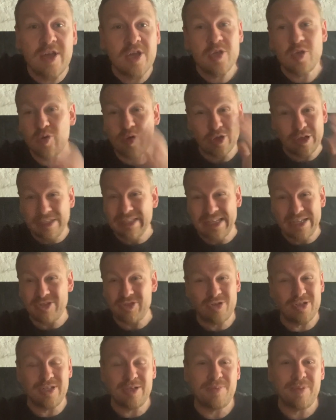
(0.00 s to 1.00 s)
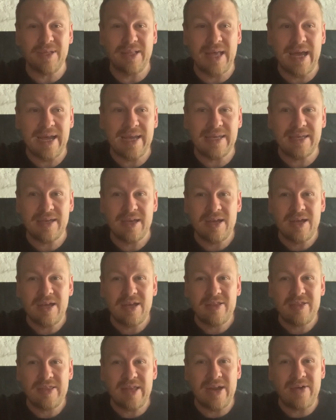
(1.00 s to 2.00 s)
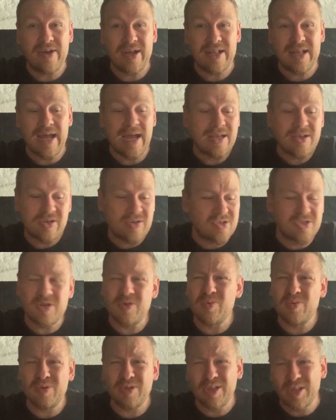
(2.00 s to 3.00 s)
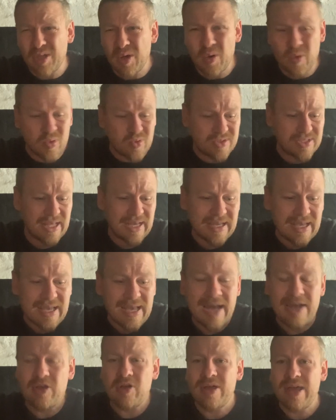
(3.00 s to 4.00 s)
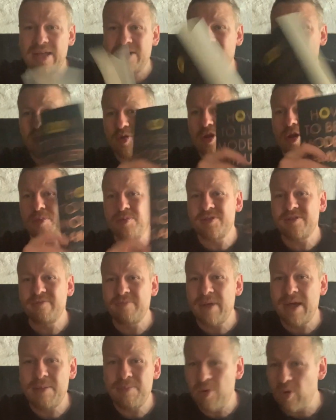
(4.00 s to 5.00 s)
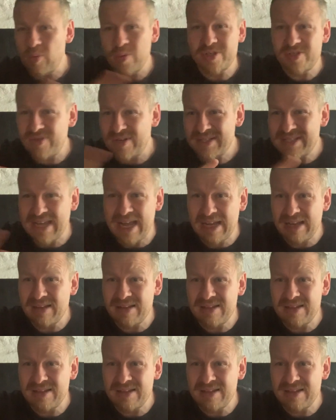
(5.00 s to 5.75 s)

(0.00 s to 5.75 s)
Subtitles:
You can literally be like, I could do loads. Like, I could get two copies of my book, which are exactly